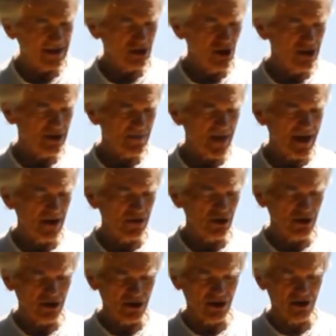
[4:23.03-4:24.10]
talked about
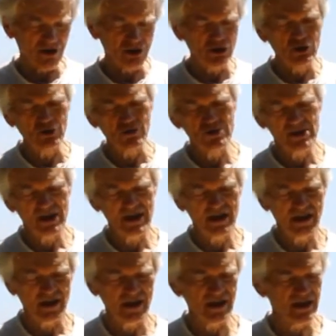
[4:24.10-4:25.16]

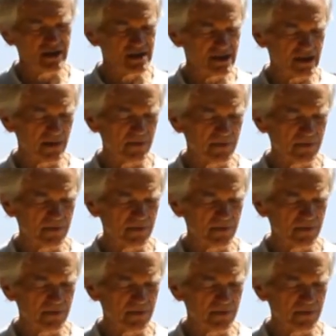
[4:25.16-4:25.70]
using is